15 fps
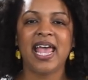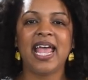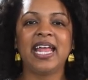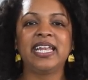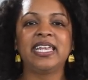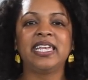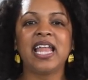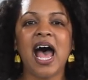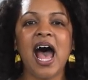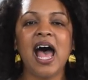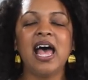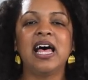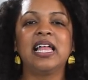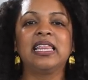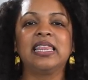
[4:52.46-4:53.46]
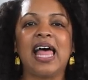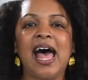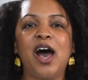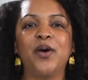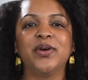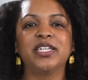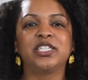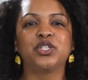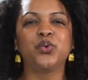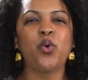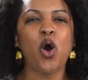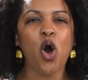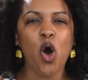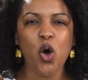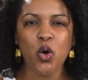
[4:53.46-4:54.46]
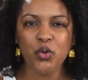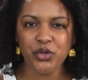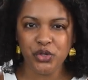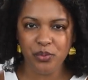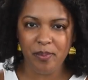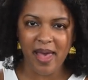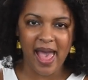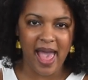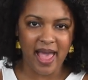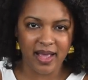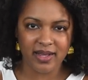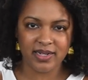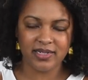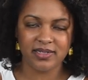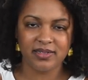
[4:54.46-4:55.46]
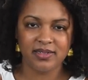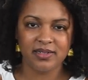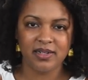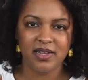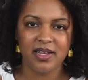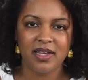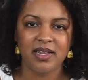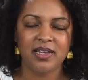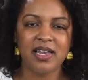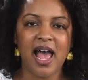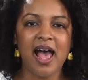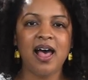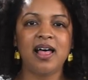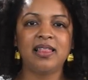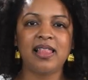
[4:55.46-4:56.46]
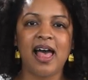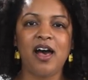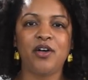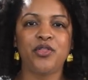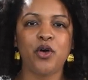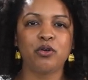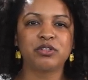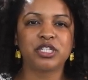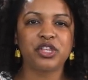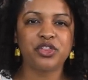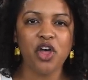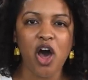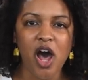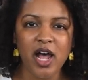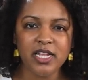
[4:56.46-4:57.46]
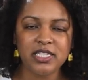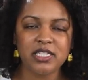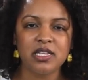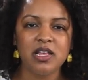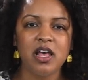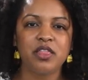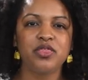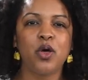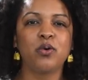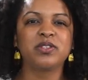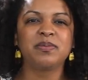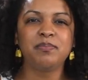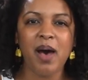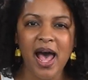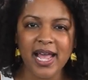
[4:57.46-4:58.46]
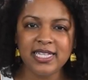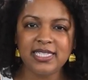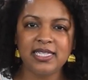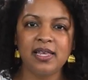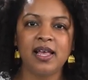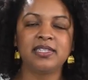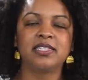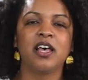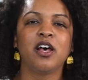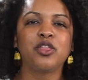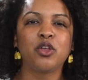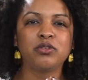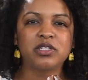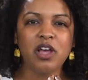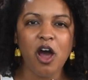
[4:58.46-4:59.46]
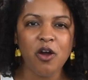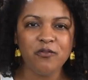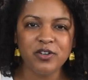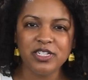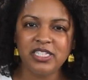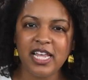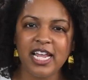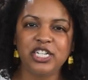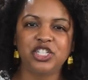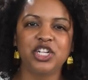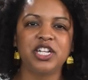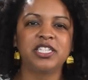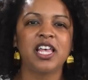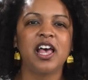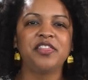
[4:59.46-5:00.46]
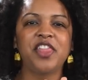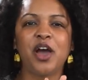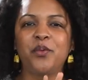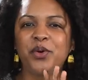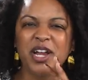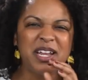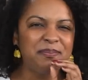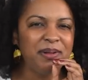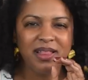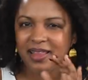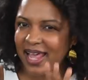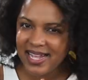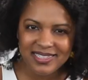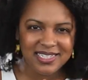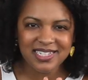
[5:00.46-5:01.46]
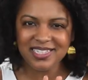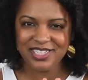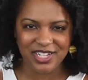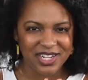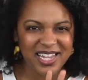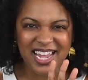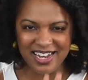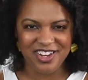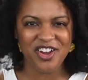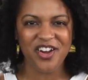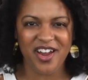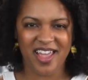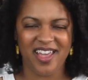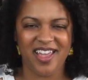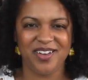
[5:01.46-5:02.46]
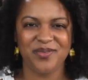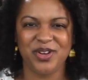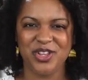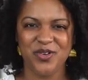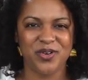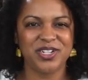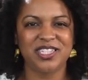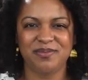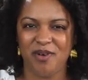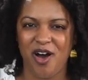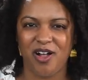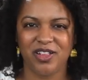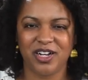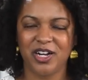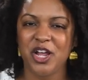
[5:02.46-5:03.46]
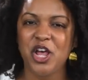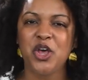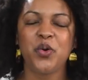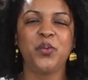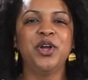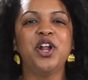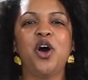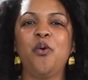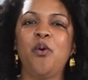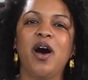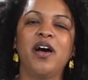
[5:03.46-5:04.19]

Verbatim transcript: and not allow it to hold you back, not allow those thoughts, those mindsets, those conversations that were implanted in your head when you were smaller. We don't